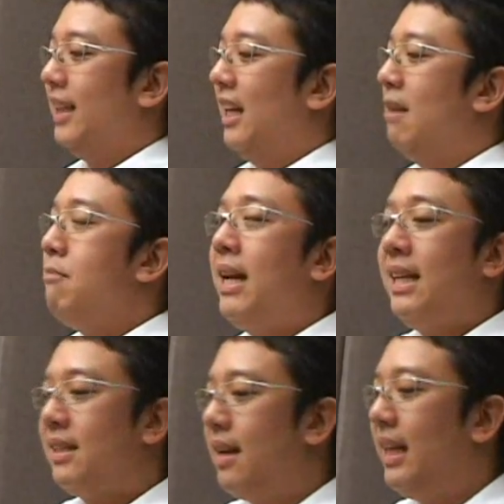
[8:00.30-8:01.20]
it
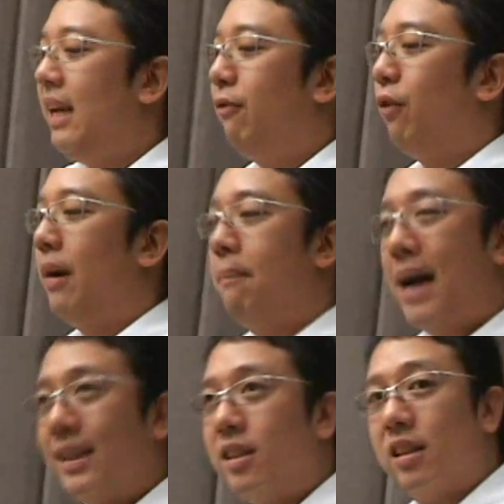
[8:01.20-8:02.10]
eliminates the need for a
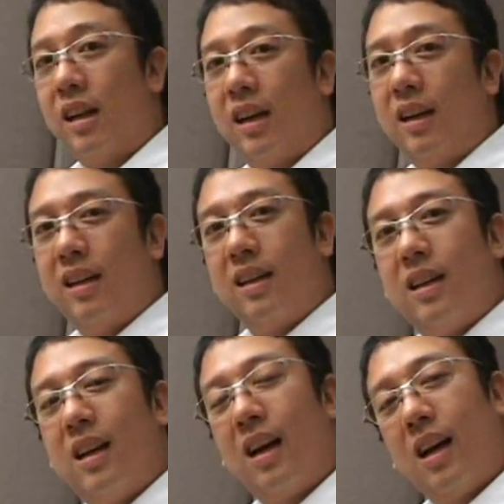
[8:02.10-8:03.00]
master
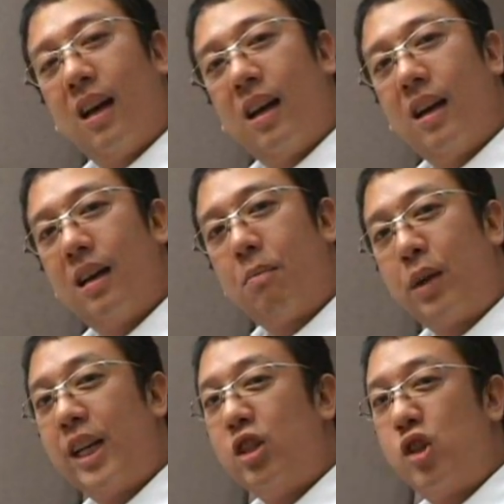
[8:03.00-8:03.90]

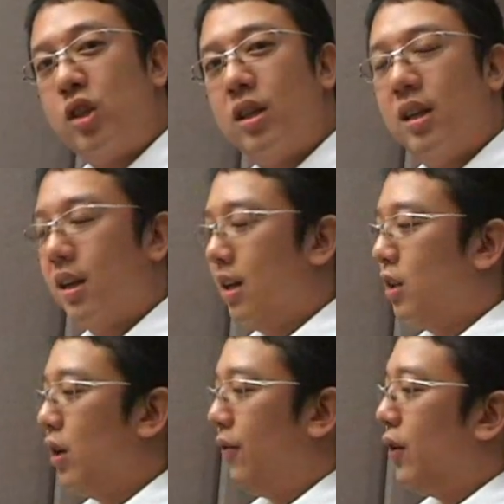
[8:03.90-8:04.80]
bridge.
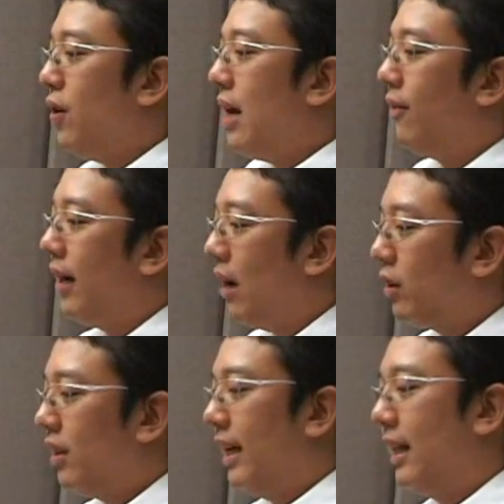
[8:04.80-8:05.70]
So if you don't have a
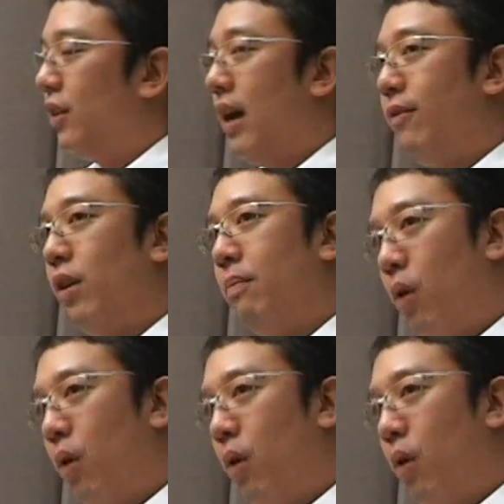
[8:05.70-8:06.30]
router yet, you have your